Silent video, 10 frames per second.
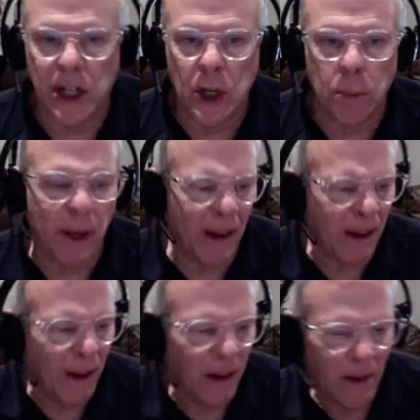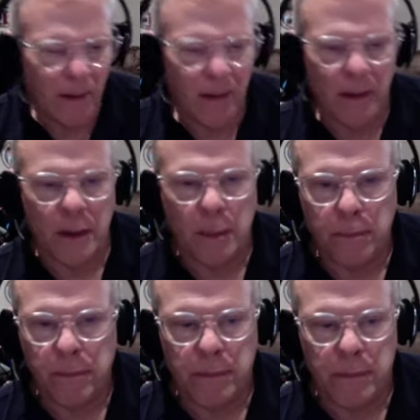It could be the the
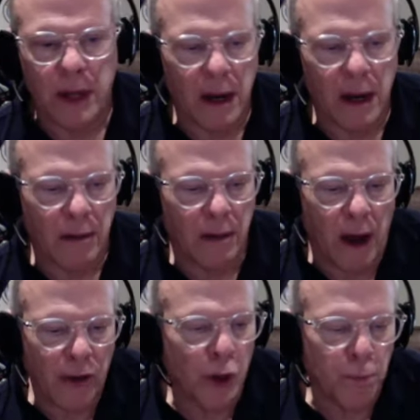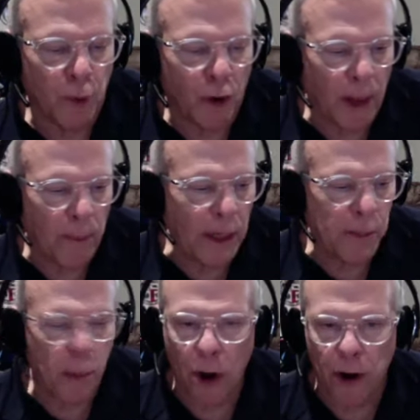the guy the officer's or deputy's
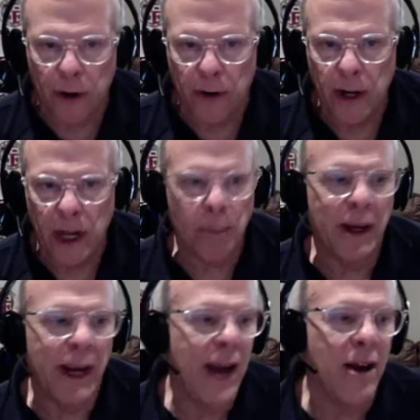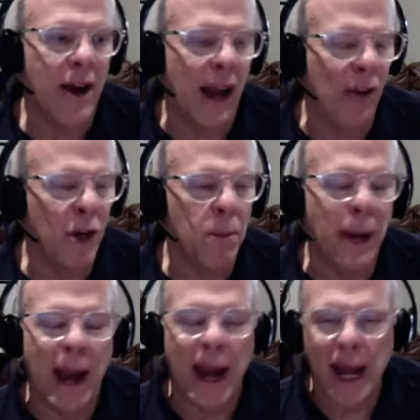partner. It could be a canine handler. It could be
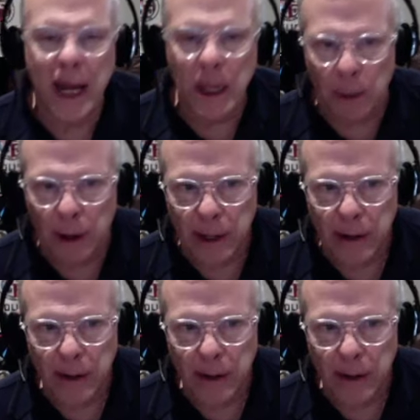anybody.